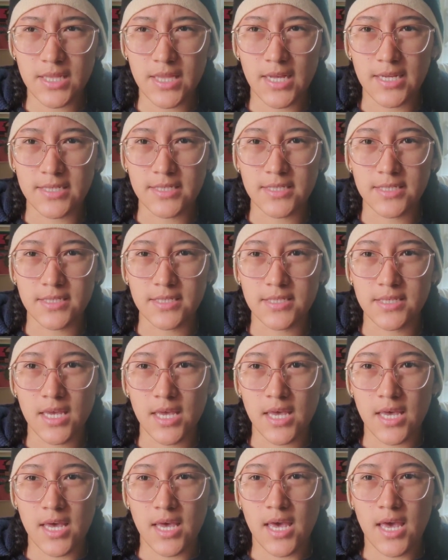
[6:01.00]
classes,
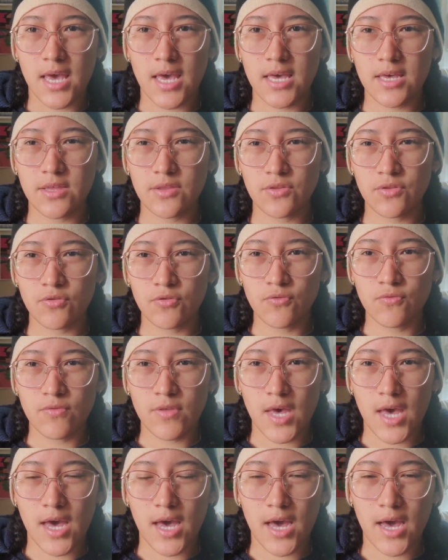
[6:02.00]
and through
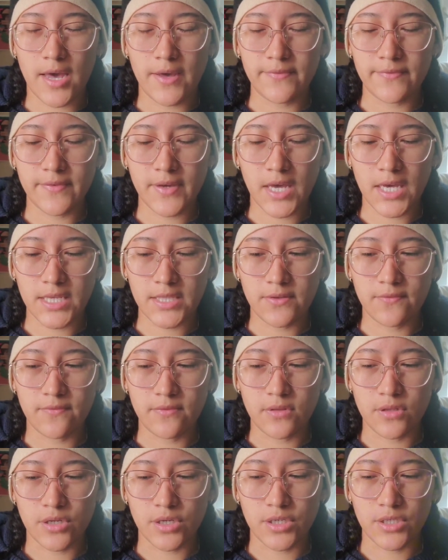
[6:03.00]
that I've kind
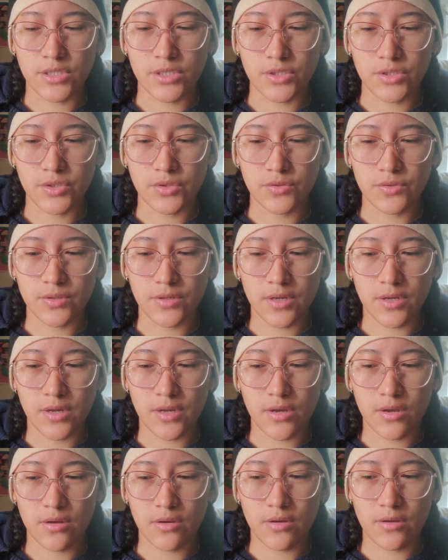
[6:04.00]
of learned
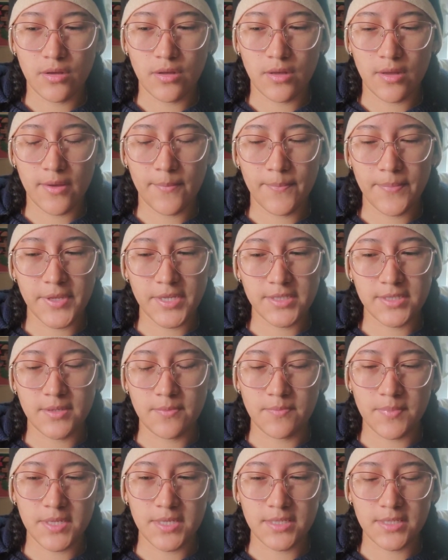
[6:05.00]
bits
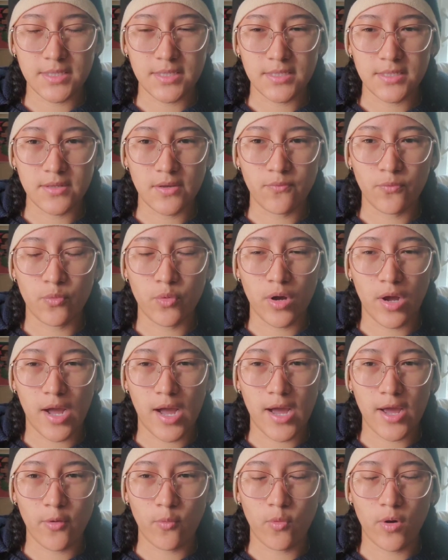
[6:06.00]
and pieces of what
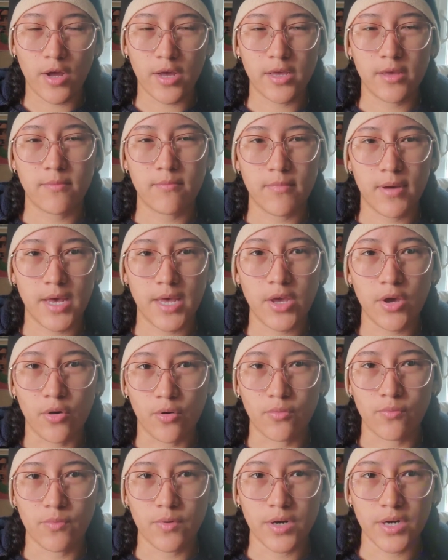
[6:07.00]
I want in my
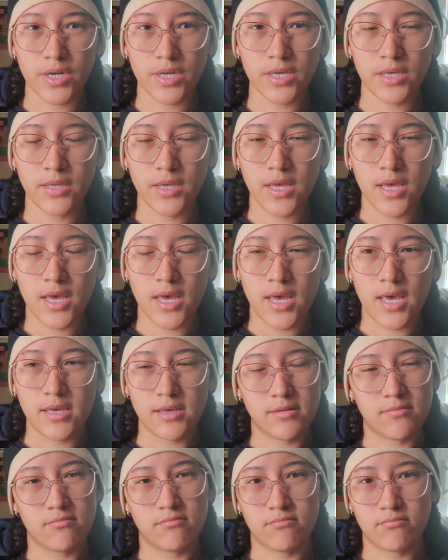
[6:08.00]
own work,
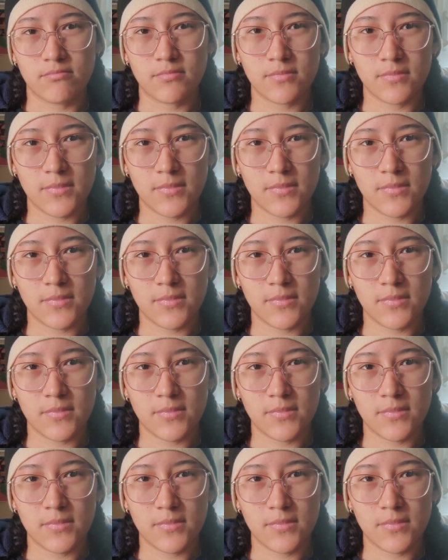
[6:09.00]
in